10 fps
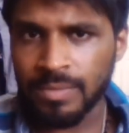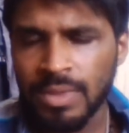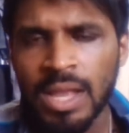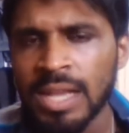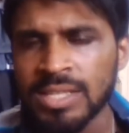
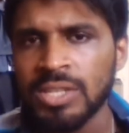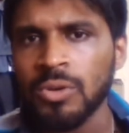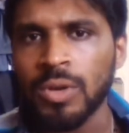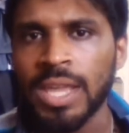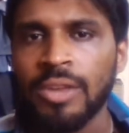as you
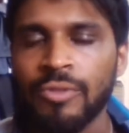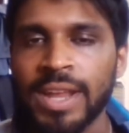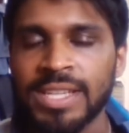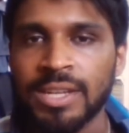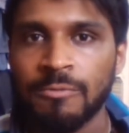saw, he
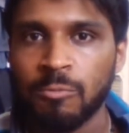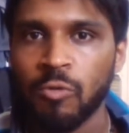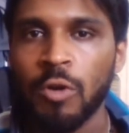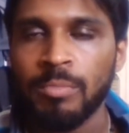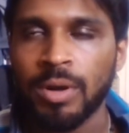created a
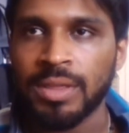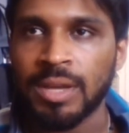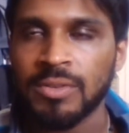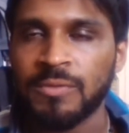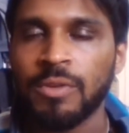robot that
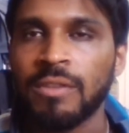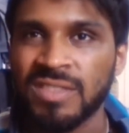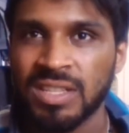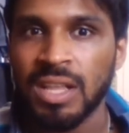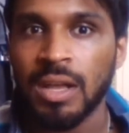was full of
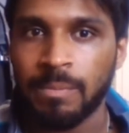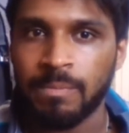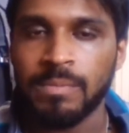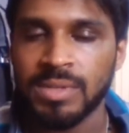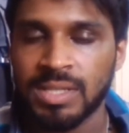
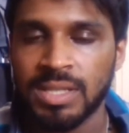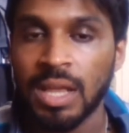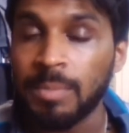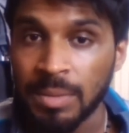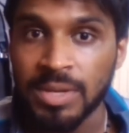
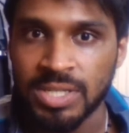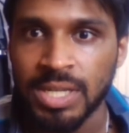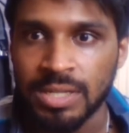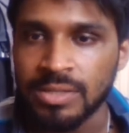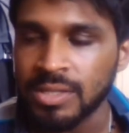slurpy
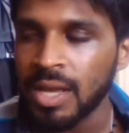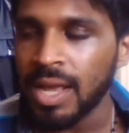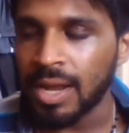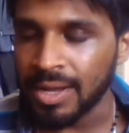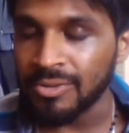machines,
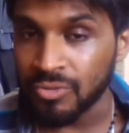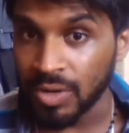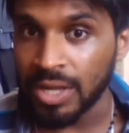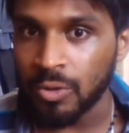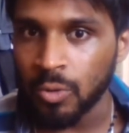and that was
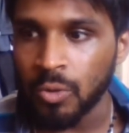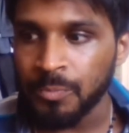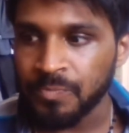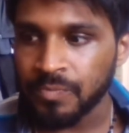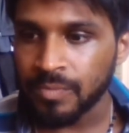really cool.
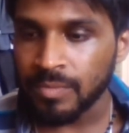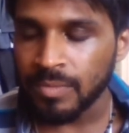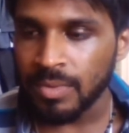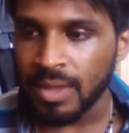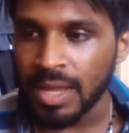
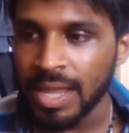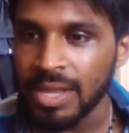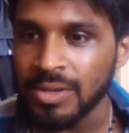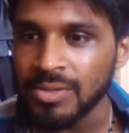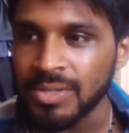He
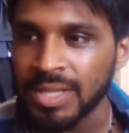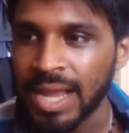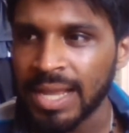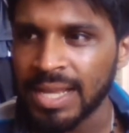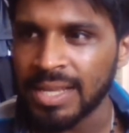used
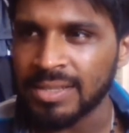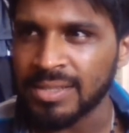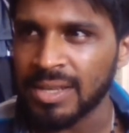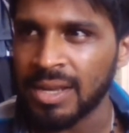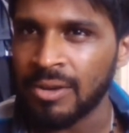like
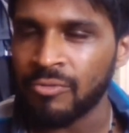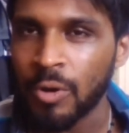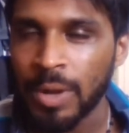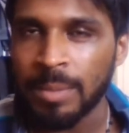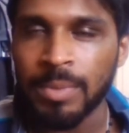as a
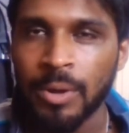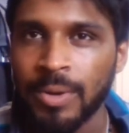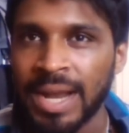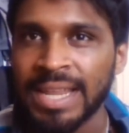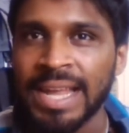rowing boat,
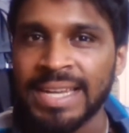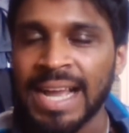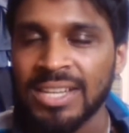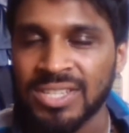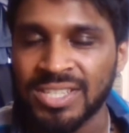and he
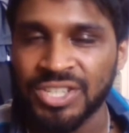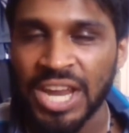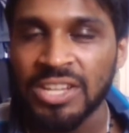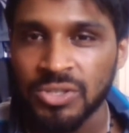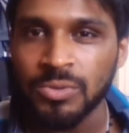attached
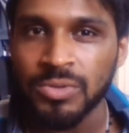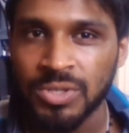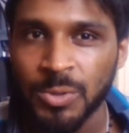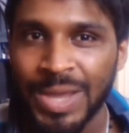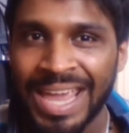chainsaws
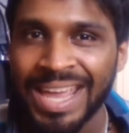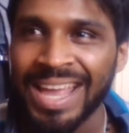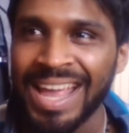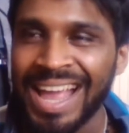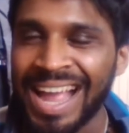to it,
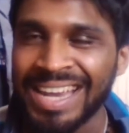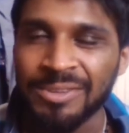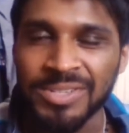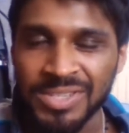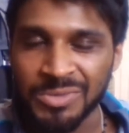and he
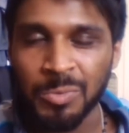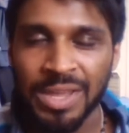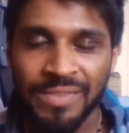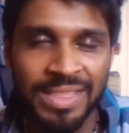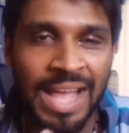was just
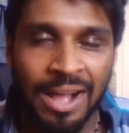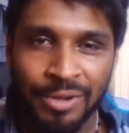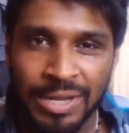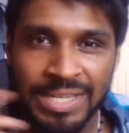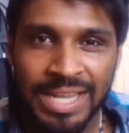weaving that
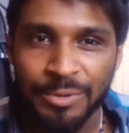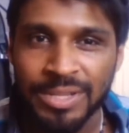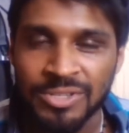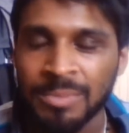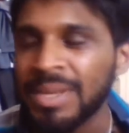around to kill
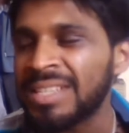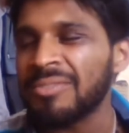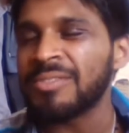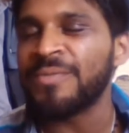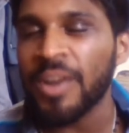the zombies. That
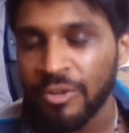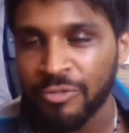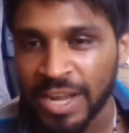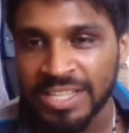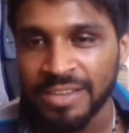was very
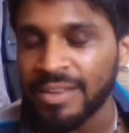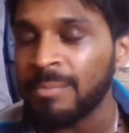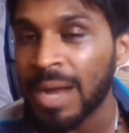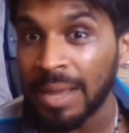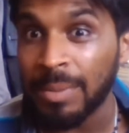creative, in
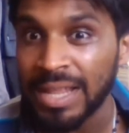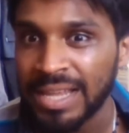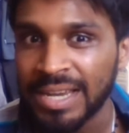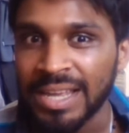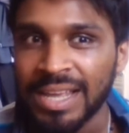my
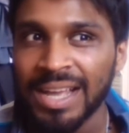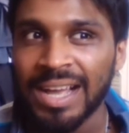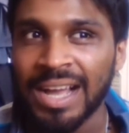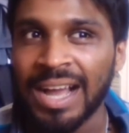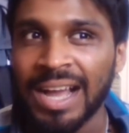opinion.
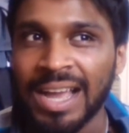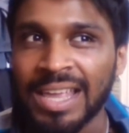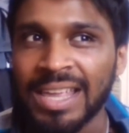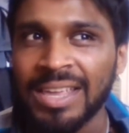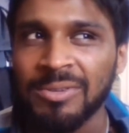
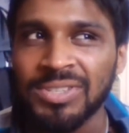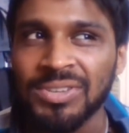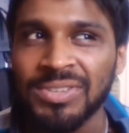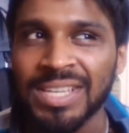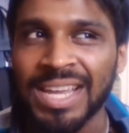He was
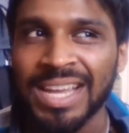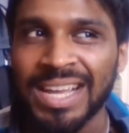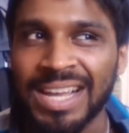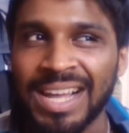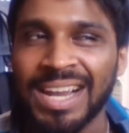using
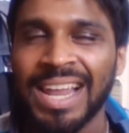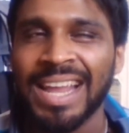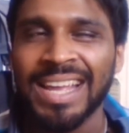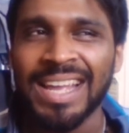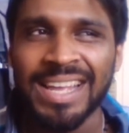
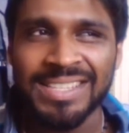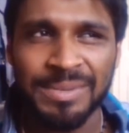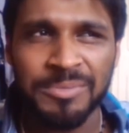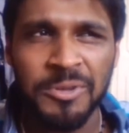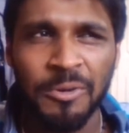like
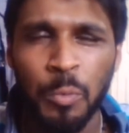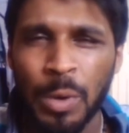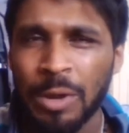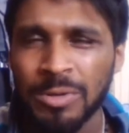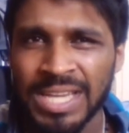some sort of
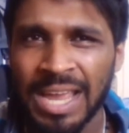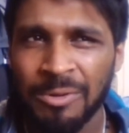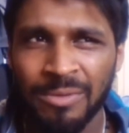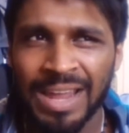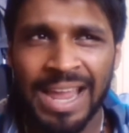wheelchair
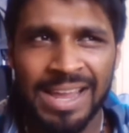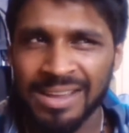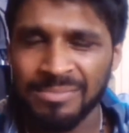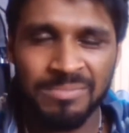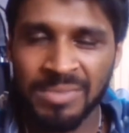with like
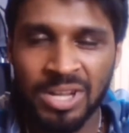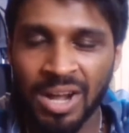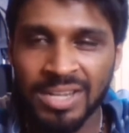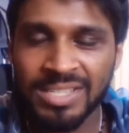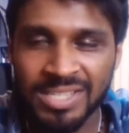
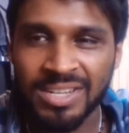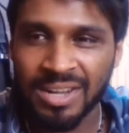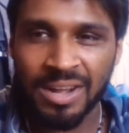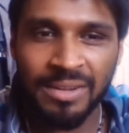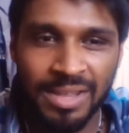guns,
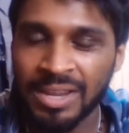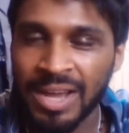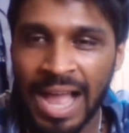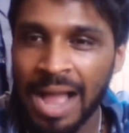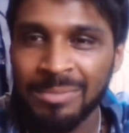you
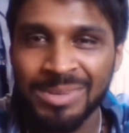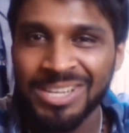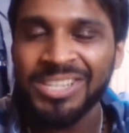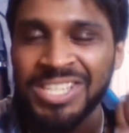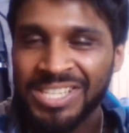know,
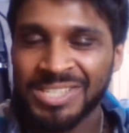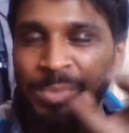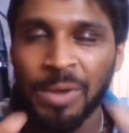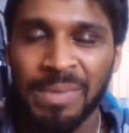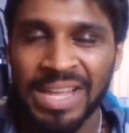ammunition just
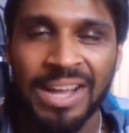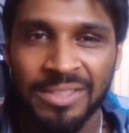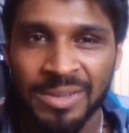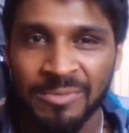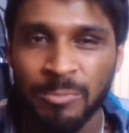popping out
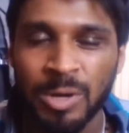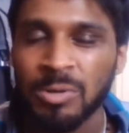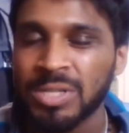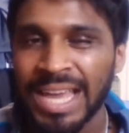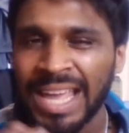of the
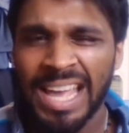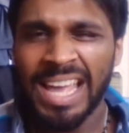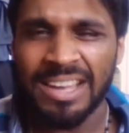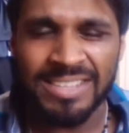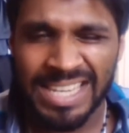wheelchair.
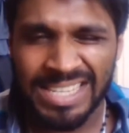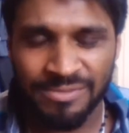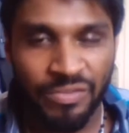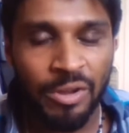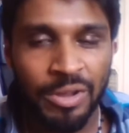That was
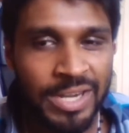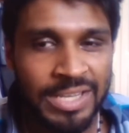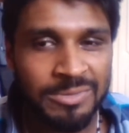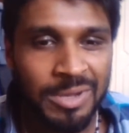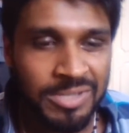very good
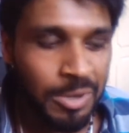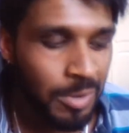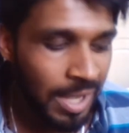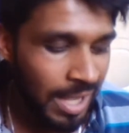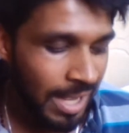as well.
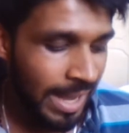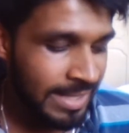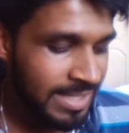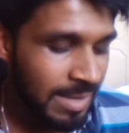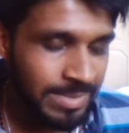So
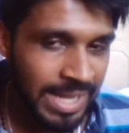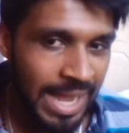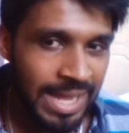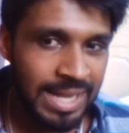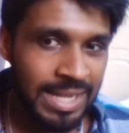it seems
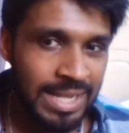like